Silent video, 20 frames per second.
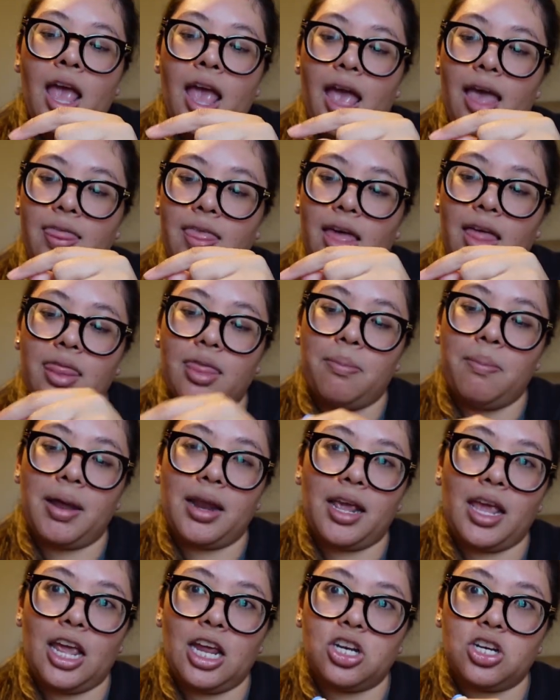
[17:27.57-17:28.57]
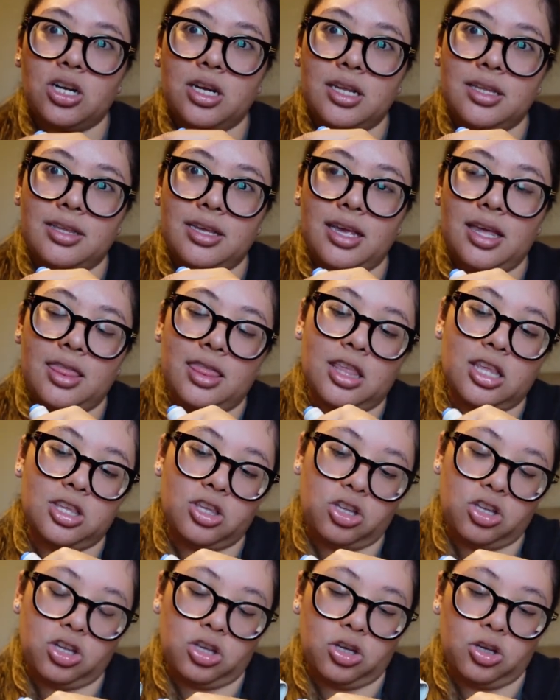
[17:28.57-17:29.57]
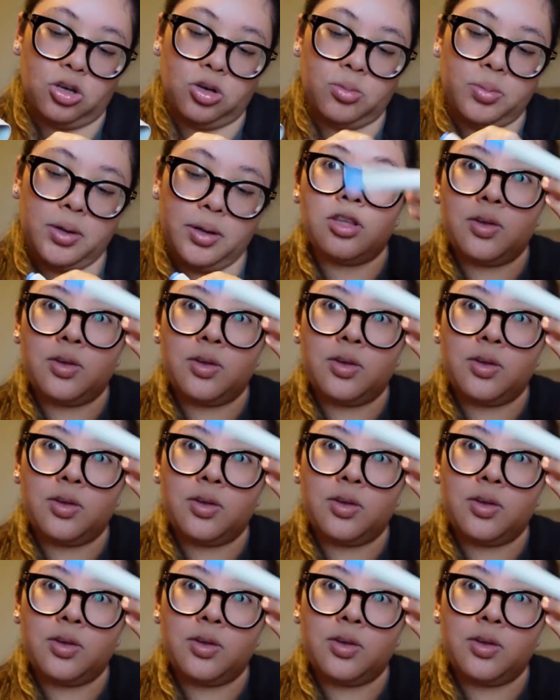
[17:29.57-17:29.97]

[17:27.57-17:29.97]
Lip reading: and then the medication is in this tube.